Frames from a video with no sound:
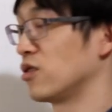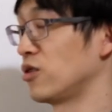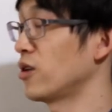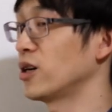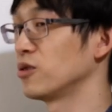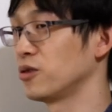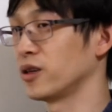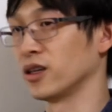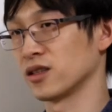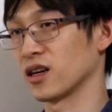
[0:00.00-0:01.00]
you know how to do
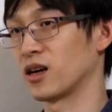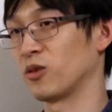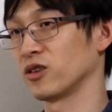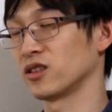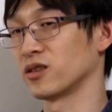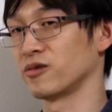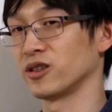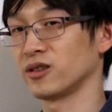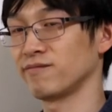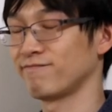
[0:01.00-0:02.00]
it in second harmonic
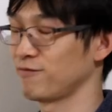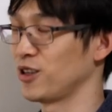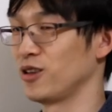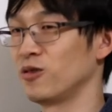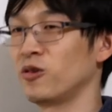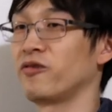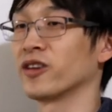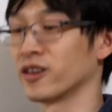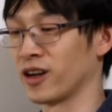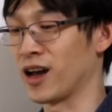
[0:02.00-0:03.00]
generation, you will
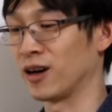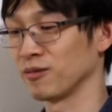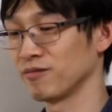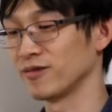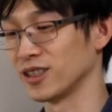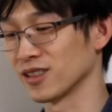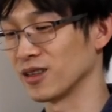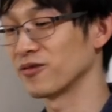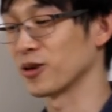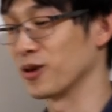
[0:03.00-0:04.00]
figure it out in
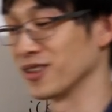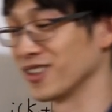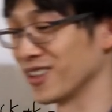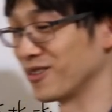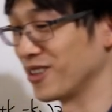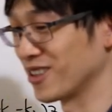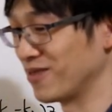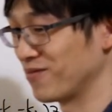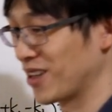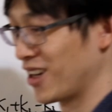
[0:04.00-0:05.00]
some frequency generation.